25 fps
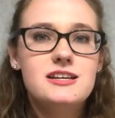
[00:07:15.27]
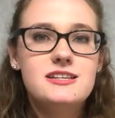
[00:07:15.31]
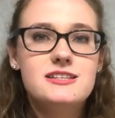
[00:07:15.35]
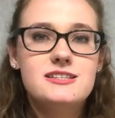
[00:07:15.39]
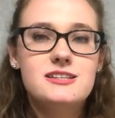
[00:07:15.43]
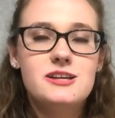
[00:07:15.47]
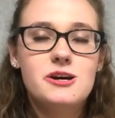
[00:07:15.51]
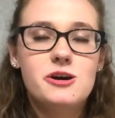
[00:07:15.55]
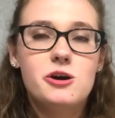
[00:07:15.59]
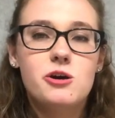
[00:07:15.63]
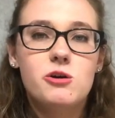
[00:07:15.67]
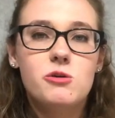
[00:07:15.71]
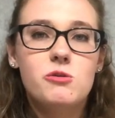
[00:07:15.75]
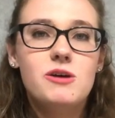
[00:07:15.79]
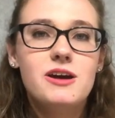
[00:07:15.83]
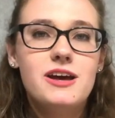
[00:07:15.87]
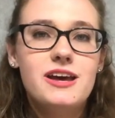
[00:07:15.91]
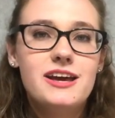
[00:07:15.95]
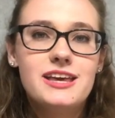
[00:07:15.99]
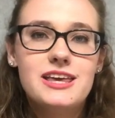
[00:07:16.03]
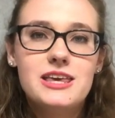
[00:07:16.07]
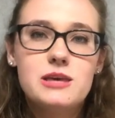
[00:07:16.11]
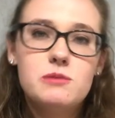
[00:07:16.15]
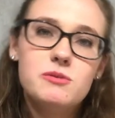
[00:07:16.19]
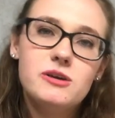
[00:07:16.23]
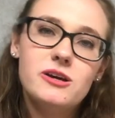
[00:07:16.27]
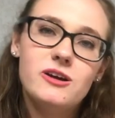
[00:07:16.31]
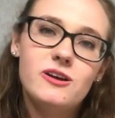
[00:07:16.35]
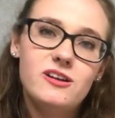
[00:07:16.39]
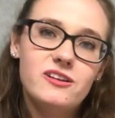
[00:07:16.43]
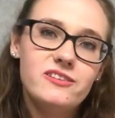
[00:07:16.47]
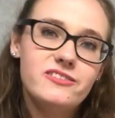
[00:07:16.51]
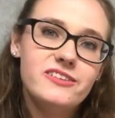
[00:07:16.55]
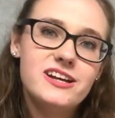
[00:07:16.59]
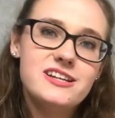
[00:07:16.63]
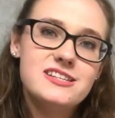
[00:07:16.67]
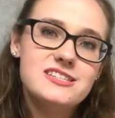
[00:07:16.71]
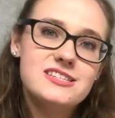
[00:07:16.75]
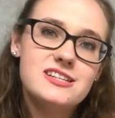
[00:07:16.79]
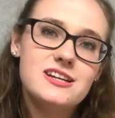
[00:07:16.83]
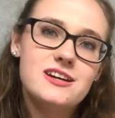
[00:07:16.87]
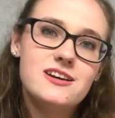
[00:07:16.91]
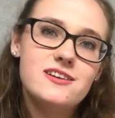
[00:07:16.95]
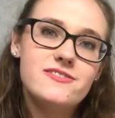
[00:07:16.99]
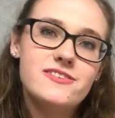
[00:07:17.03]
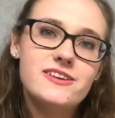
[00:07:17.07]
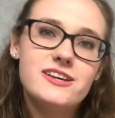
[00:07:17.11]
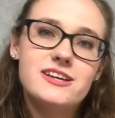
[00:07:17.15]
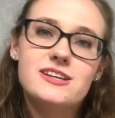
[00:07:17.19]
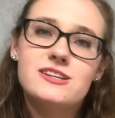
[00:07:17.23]
So keeping all of that
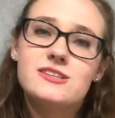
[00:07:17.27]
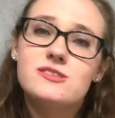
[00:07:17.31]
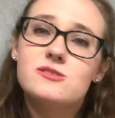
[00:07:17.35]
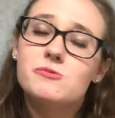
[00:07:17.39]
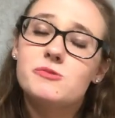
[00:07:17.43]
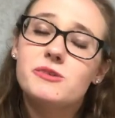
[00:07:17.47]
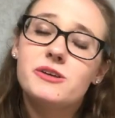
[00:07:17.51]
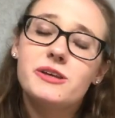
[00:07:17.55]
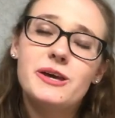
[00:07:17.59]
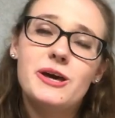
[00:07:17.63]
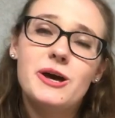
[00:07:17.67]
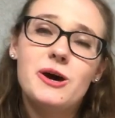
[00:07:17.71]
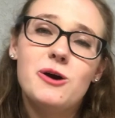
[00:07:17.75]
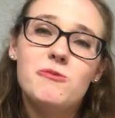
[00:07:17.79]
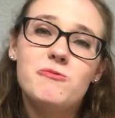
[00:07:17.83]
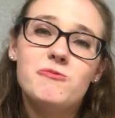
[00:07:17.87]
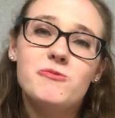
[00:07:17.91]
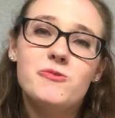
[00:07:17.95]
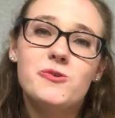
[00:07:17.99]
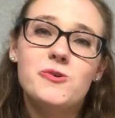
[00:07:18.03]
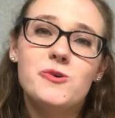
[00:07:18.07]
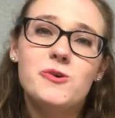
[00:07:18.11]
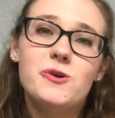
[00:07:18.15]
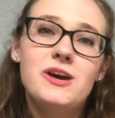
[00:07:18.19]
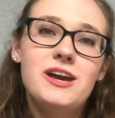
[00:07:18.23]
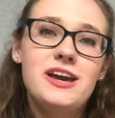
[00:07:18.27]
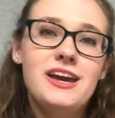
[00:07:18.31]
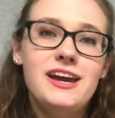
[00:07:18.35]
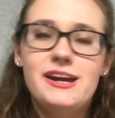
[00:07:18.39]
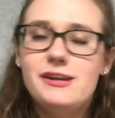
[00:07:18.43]
stuff is really helpful,